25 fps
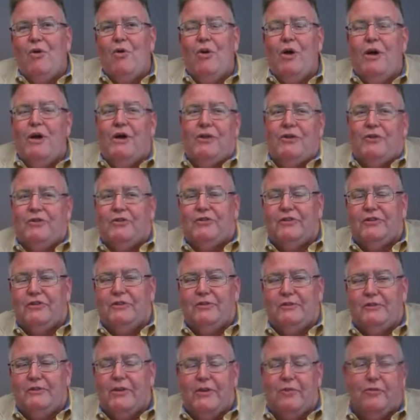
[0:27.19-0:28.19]
Well,
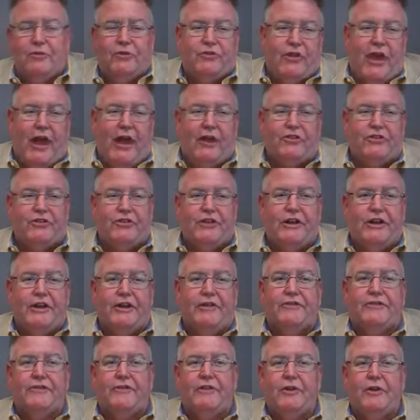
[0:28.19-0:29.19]
it was
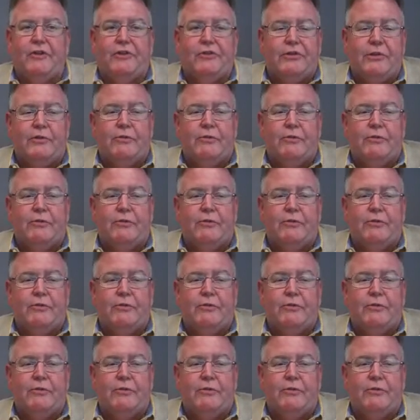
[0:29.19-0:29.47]
actually a fluke.